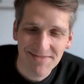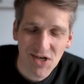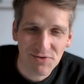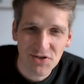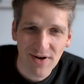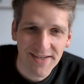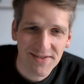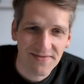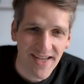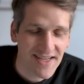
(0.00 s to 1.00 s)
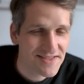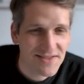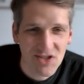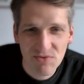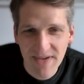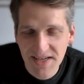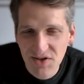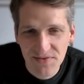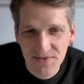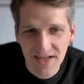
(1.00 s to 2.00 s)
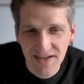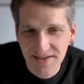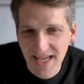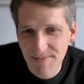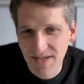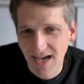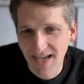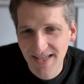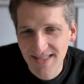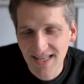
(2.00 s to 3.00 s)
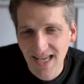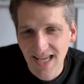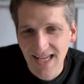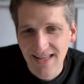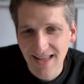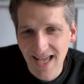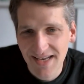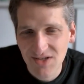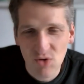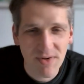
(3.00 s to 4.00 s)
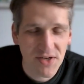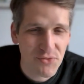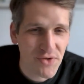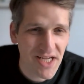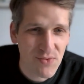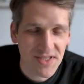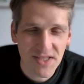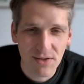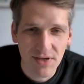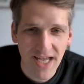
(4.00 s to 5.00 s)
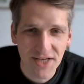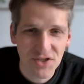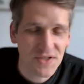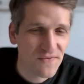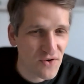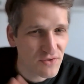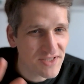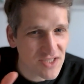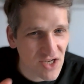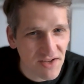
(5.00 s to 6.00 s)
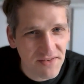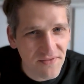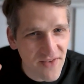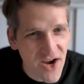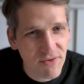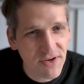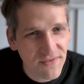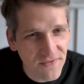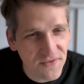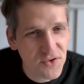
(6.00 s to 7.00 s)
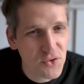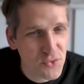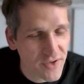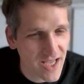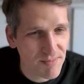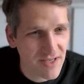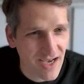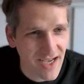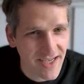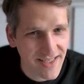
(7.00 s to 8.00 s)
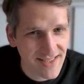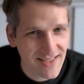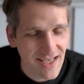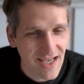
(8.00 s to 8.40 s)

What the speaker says: Don't try to invent too many KPIs that nobody really wants to look at. Just focus on very few KPIs.